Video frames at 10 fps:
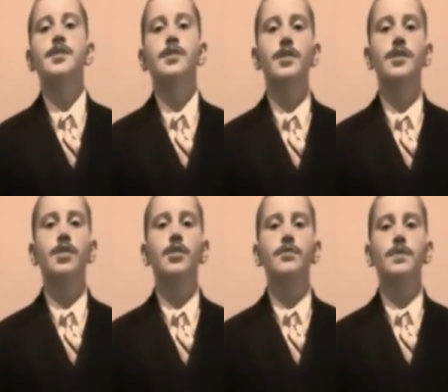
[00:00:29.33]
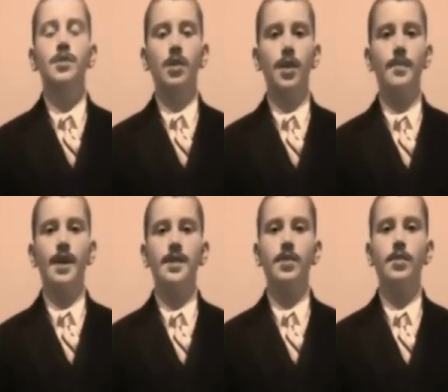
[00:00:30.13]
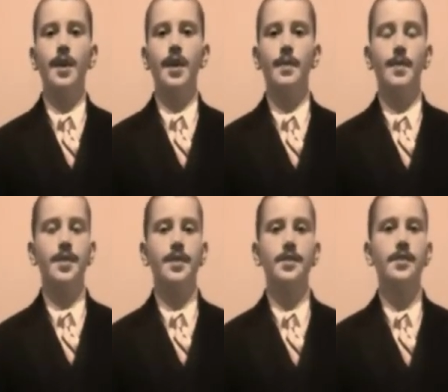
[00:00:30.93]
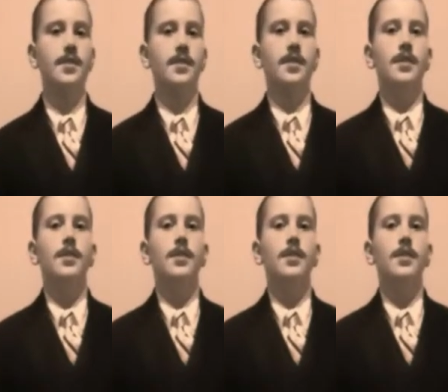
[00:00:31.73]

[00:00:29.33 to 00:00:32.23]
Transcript: So as adults, we started a bicycle making business.